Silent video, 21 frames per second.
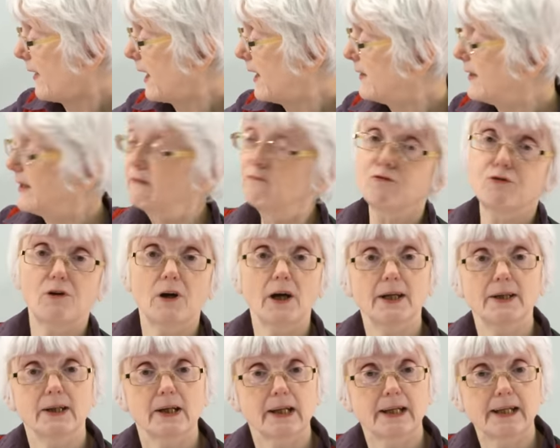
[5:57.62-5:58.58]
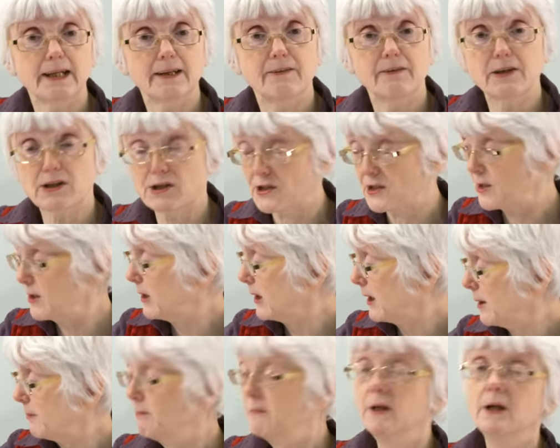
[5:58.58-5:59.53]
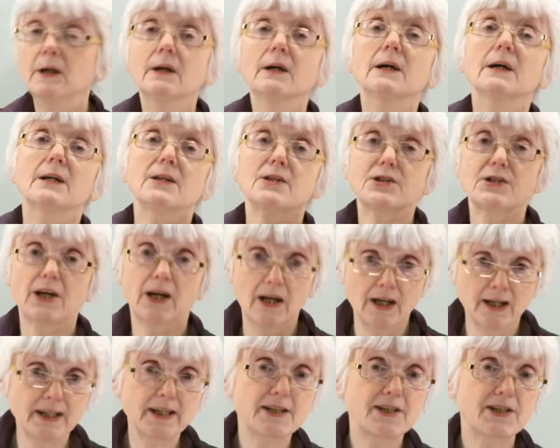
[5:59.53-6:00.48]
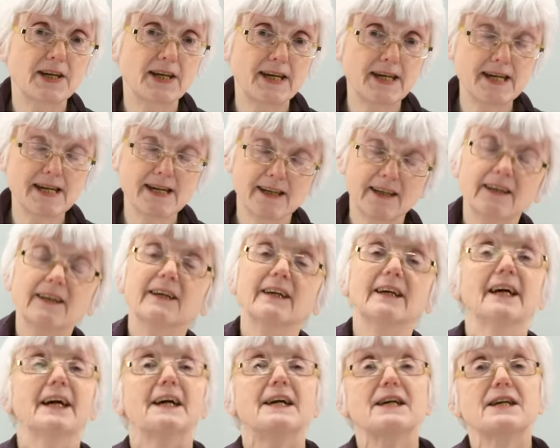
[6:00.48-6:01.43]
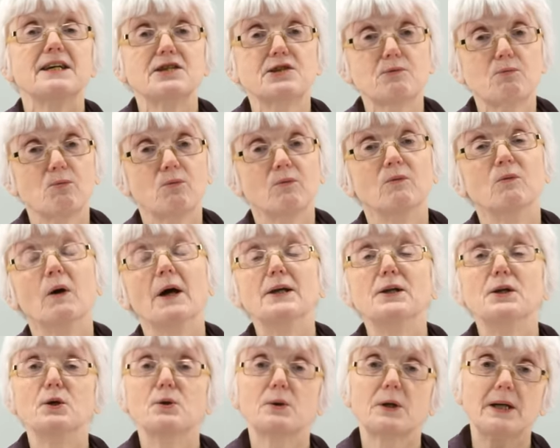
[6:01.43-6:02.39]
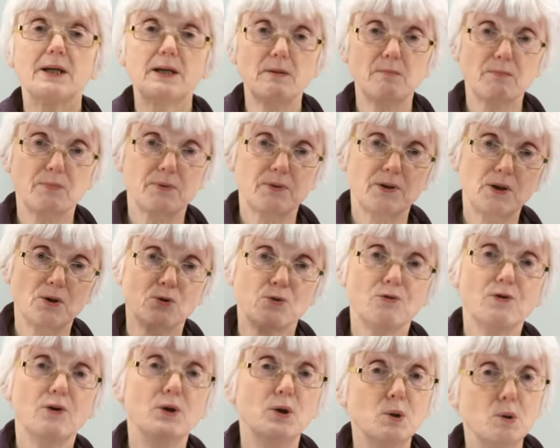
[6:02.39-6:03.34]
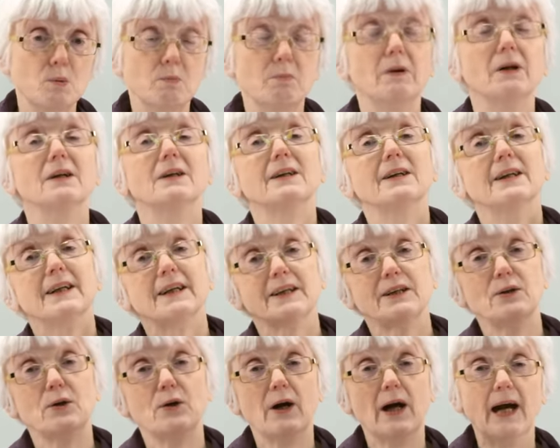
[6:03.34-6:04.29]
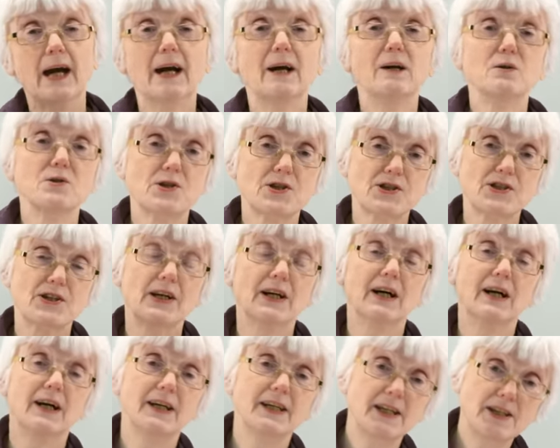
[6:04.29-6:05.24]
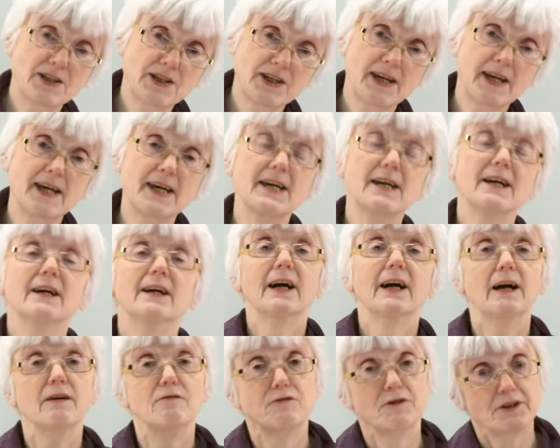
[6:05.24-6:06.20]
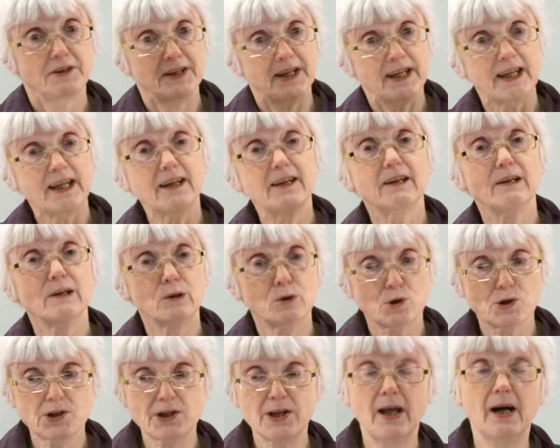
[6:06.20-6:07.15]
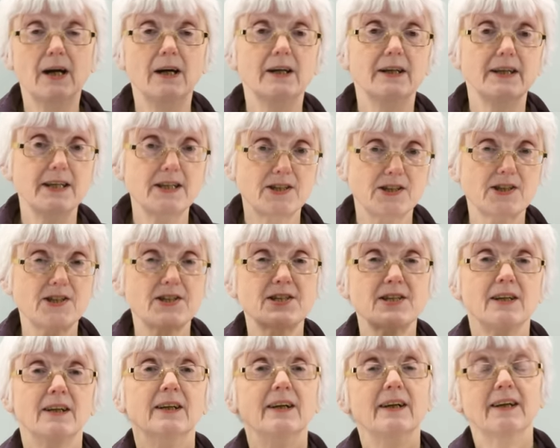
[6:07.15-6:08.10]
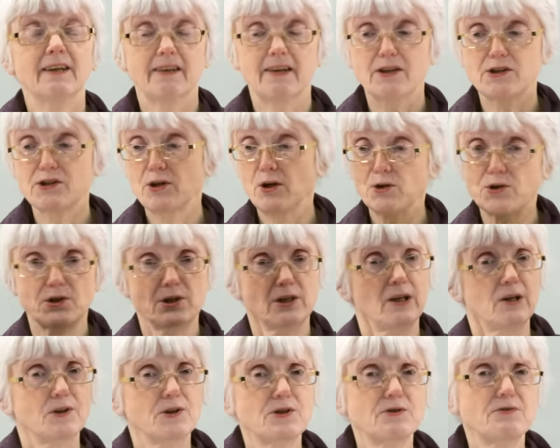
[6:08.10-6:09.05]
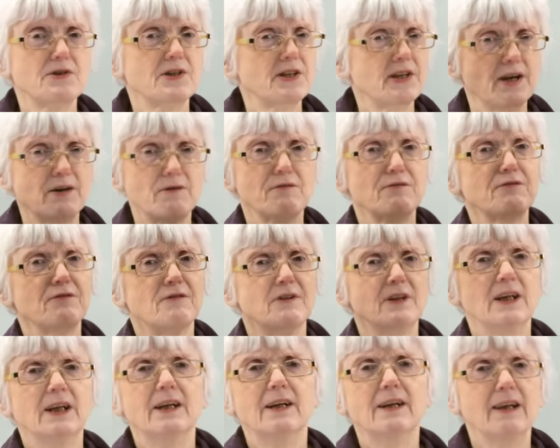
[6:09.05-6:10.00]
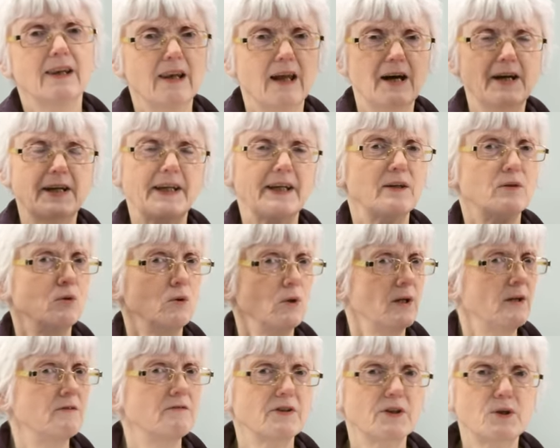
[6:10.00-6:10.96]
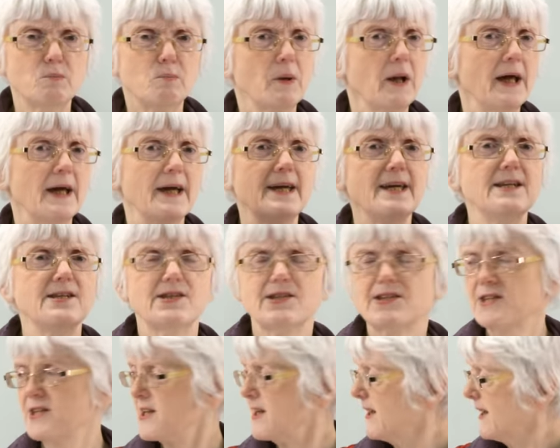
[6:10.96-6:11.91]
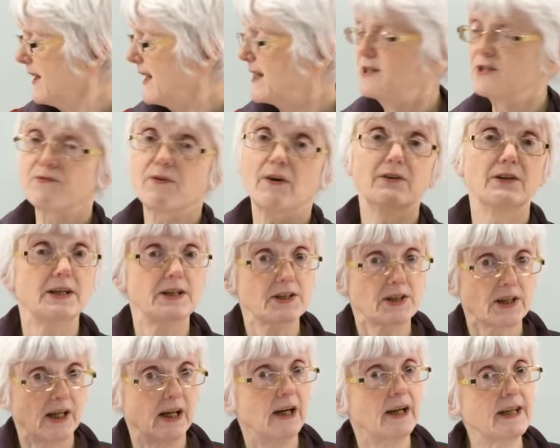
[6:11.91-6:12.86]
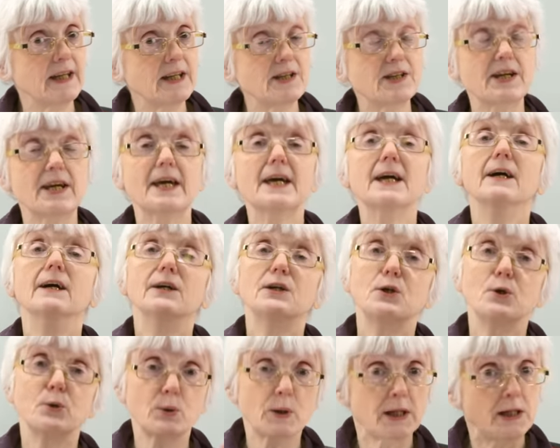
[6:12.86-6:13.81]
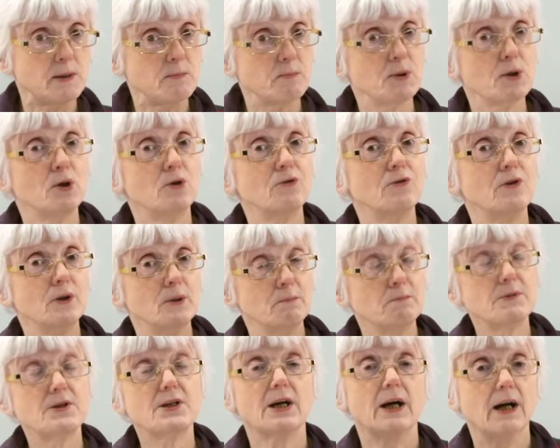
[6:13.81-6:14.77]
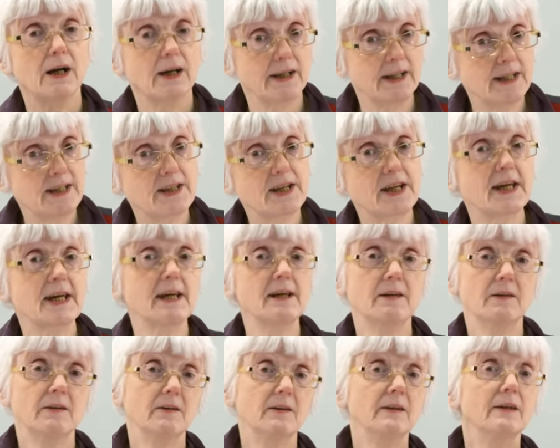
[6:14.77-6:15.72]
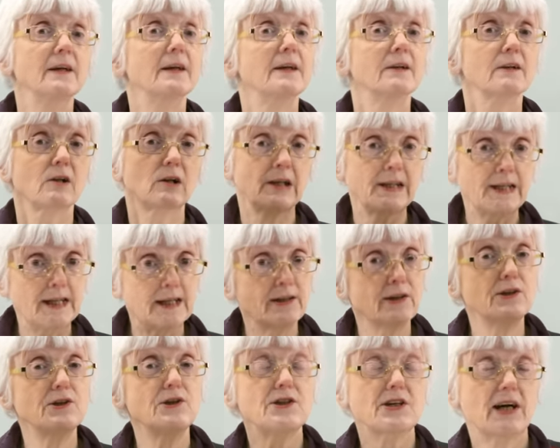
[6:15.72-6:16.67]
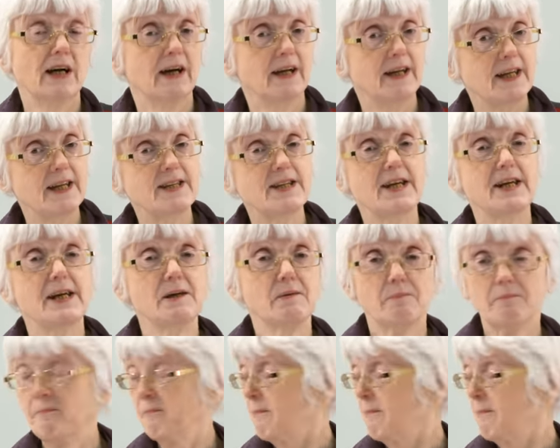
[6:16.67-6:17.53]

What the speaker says: And then finally in this column, tidy is when you keep your room, your house tidy. Everything looks nice. There's not a lot of stuff lying all over the place. It's very tidy. You keep your room tidy, clean and tidy.